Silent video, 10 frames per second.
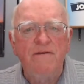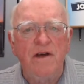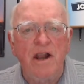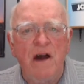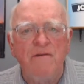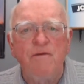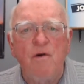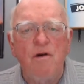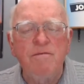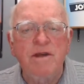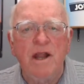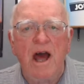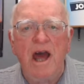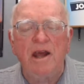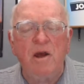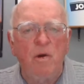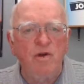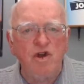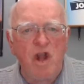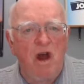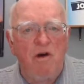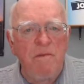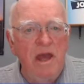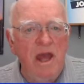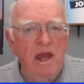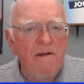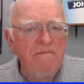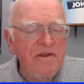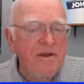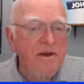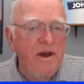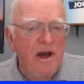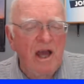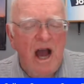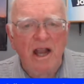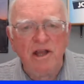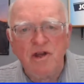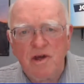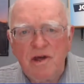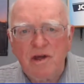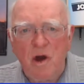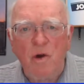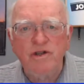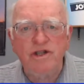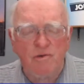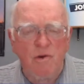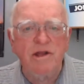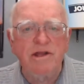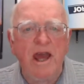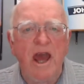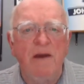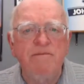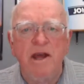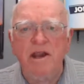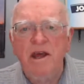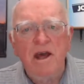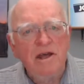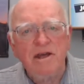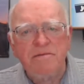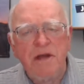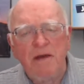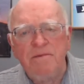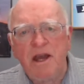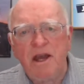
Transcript: fill out forms. And I had a coach tell me, a college coach that runs the camp said, sometimes